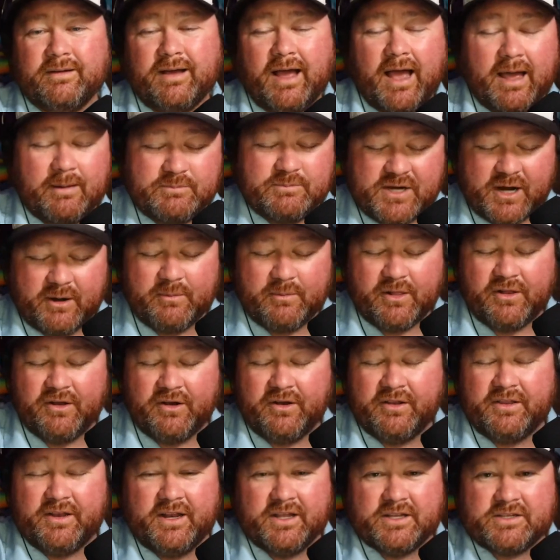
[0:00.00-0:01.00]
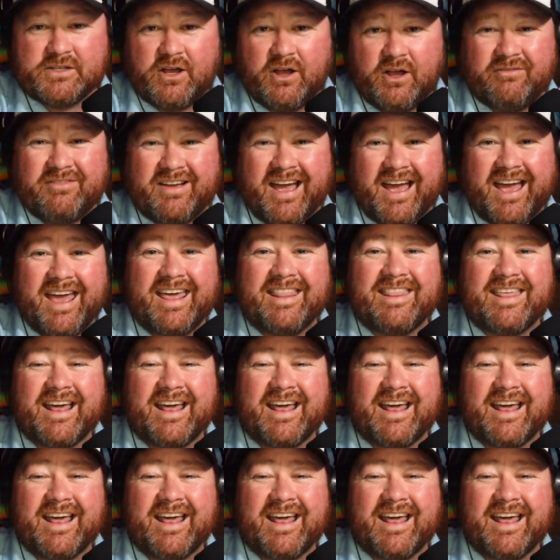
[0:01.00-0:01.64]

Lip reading: I'm Terry Miller, the Disc Golf Guy.